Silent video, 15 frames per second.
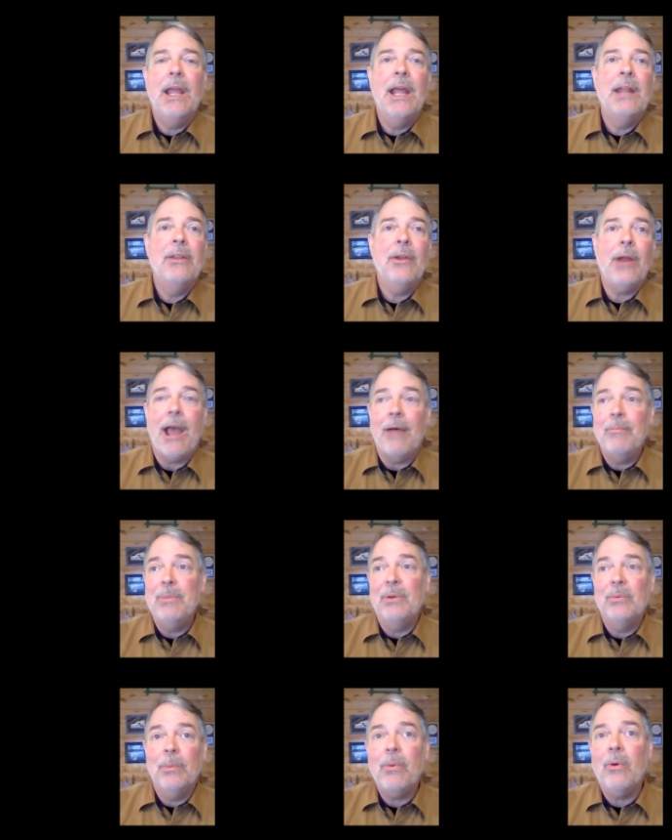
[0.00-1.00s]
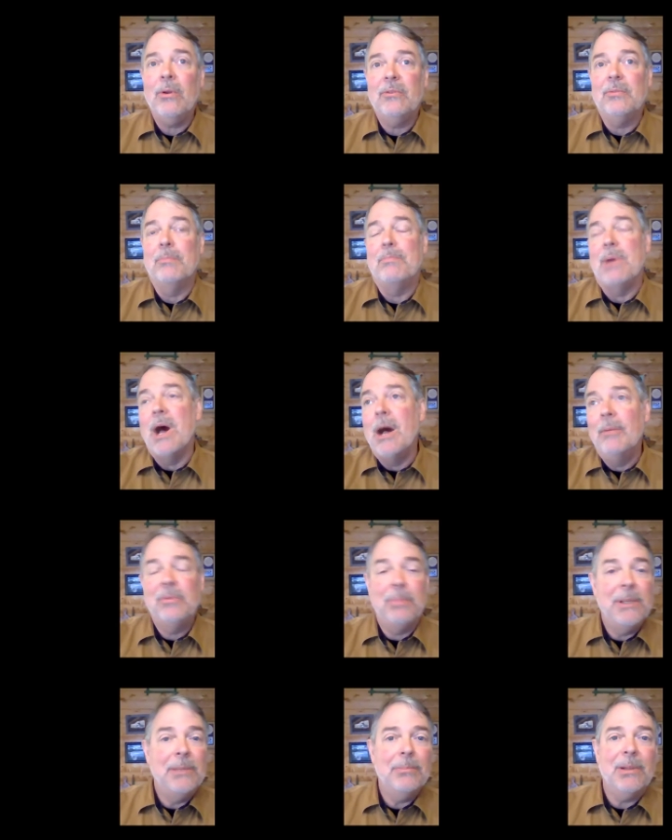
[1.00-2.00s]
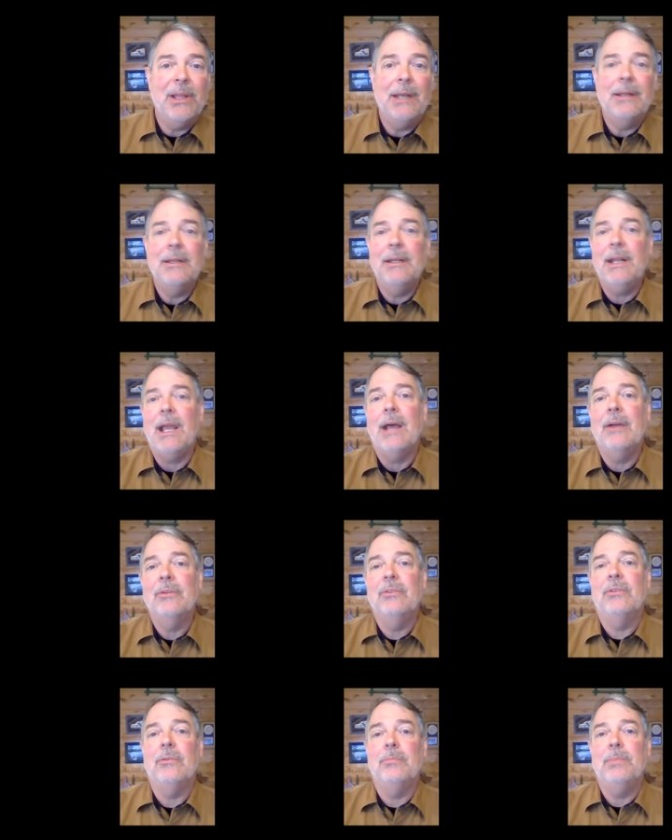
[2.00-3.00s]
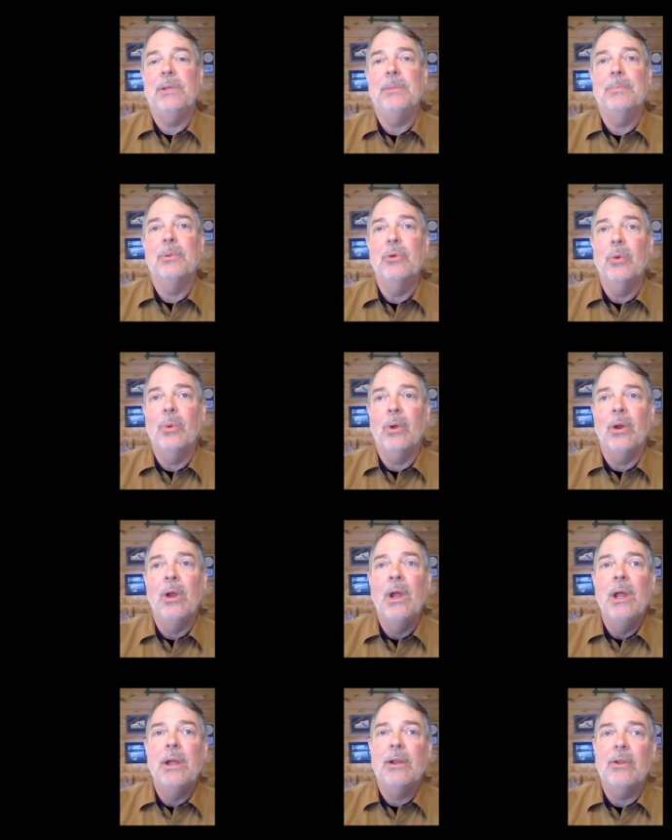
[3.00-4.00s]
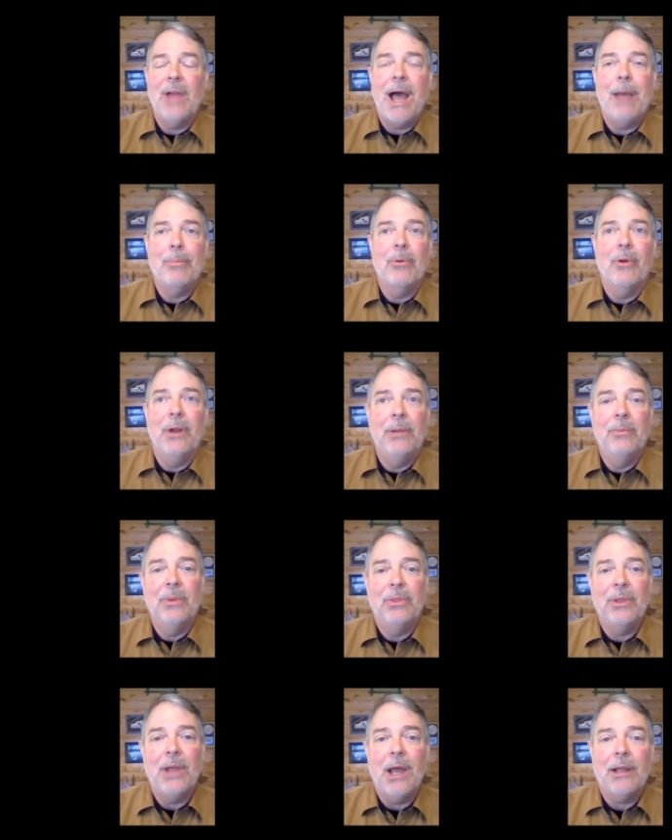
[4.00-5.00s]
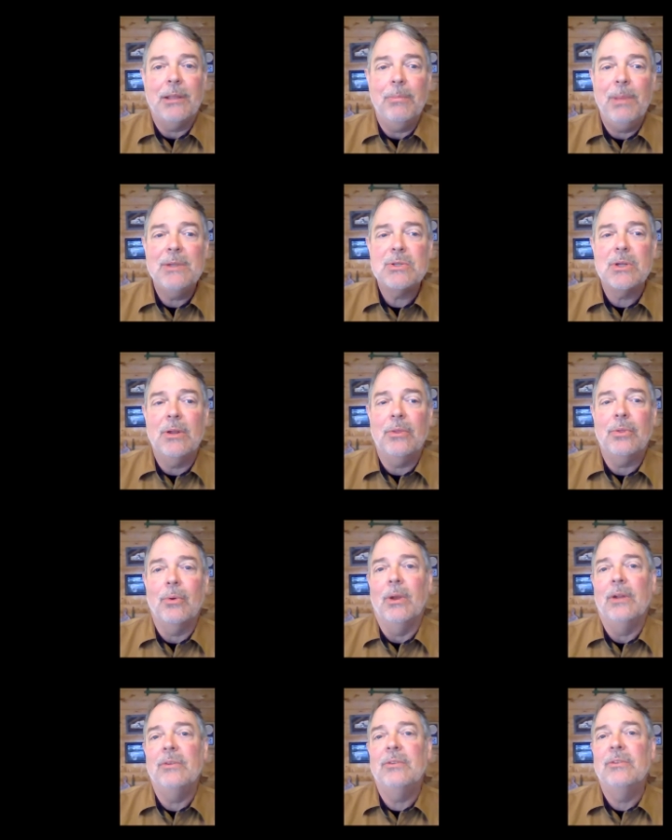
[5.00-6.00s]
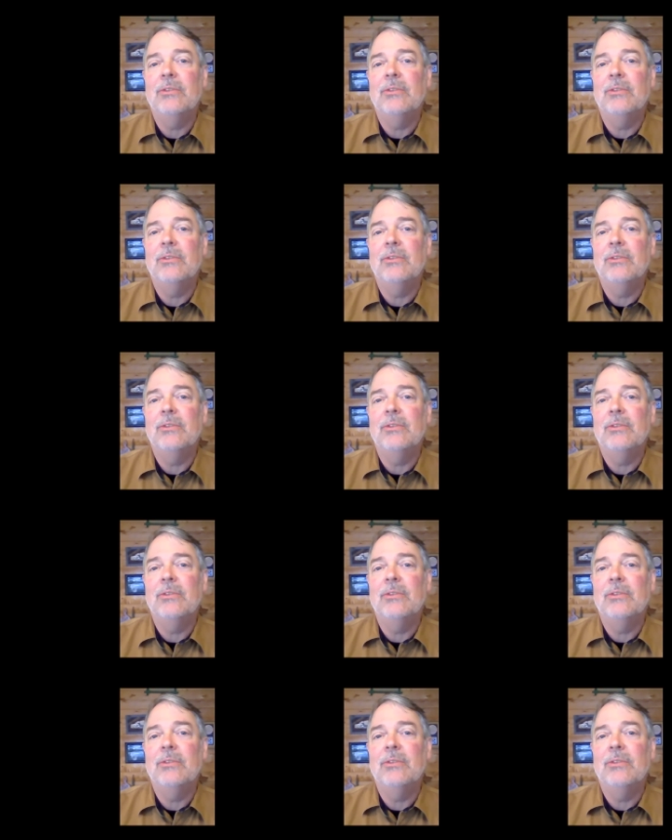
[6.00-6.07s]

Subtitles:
And there have been reports of bombs being planted in houses of people who were collaborating with the occupation authorities,